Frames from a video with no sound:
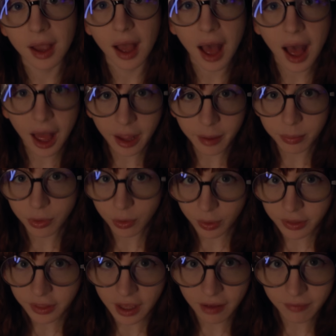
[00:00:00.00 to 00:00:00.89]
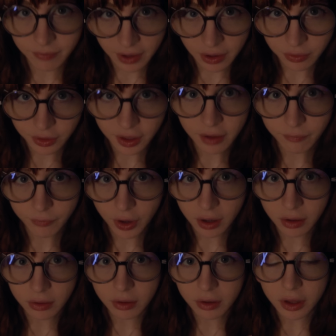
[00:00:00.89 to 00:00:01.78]
I'm the one that found that
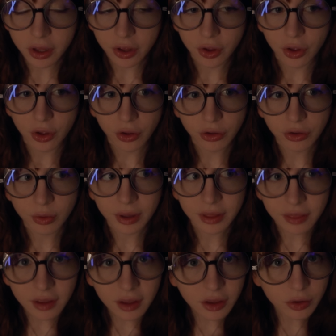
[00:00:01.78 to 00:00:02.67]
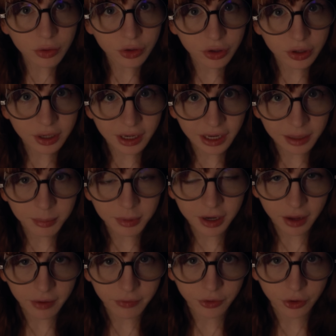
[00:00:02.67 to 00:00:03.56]
freckle, so I think you should name it
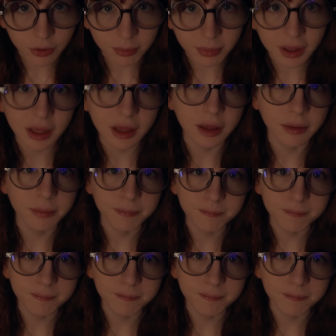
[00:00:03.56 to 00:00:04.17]
after me.